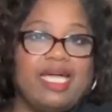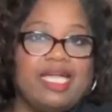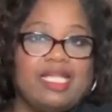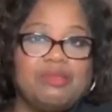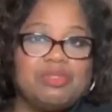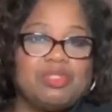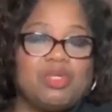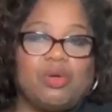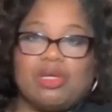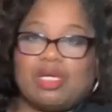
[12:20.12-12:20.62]

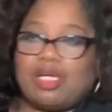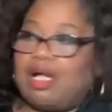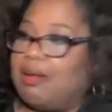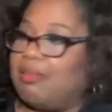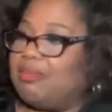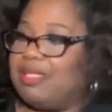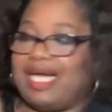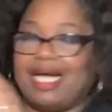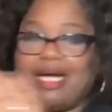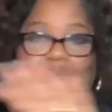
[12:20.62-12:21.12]
and that it was going
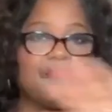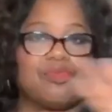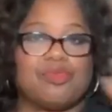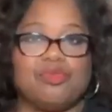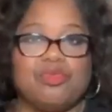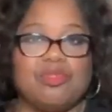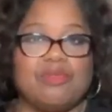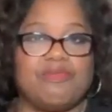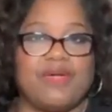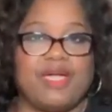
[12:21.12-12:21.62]
to come
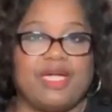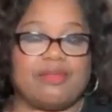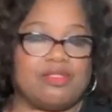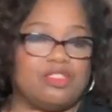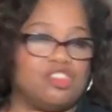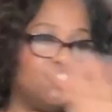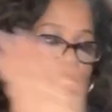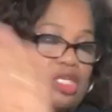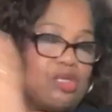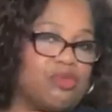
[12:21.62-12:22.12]
down through
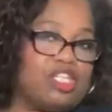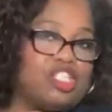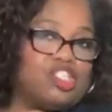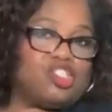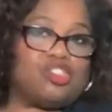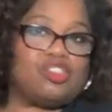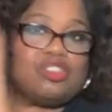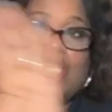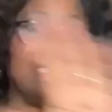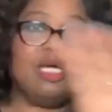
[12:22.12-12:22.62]
the, the
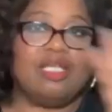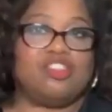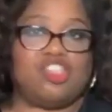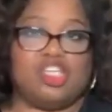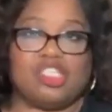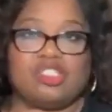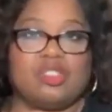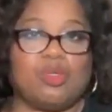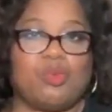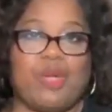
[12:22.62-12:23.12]
generations
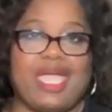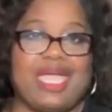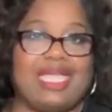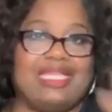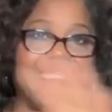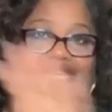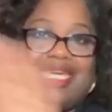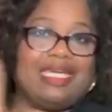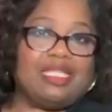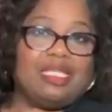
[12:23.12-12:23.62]
just the
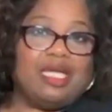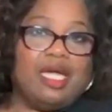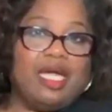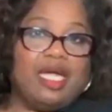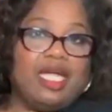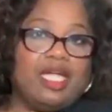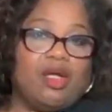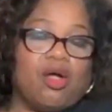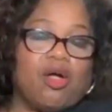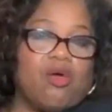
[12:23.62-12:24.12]
way it
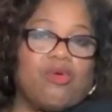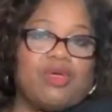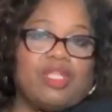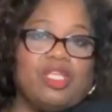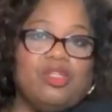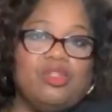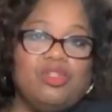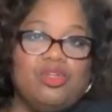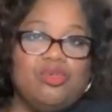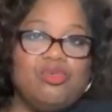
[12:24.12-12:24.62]
did. He
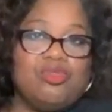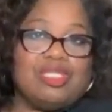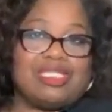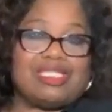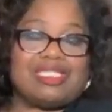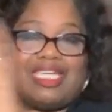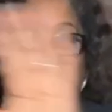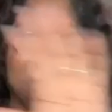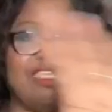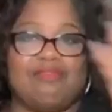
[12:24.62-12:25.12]
already
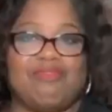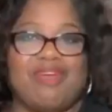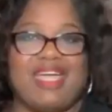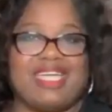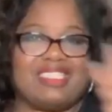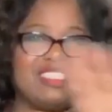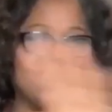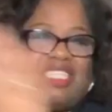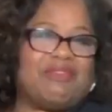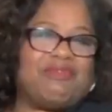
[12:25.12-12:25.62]
knew this in
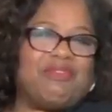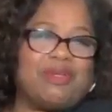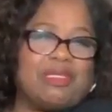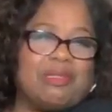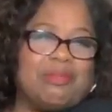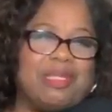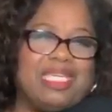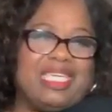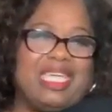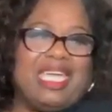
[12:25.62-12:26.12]
advance.
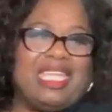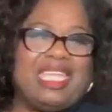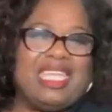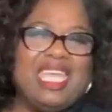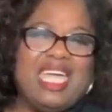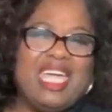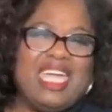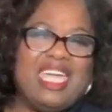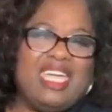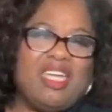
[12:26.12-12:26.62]
And from the
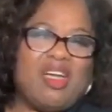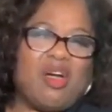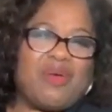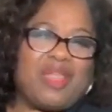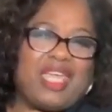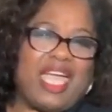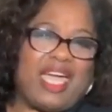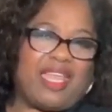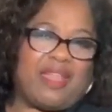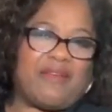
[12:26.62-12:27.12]
beginning,
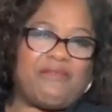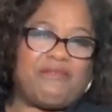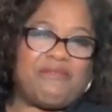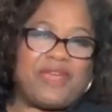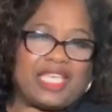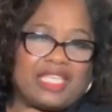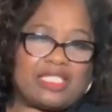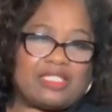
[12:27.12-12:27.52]
he already had a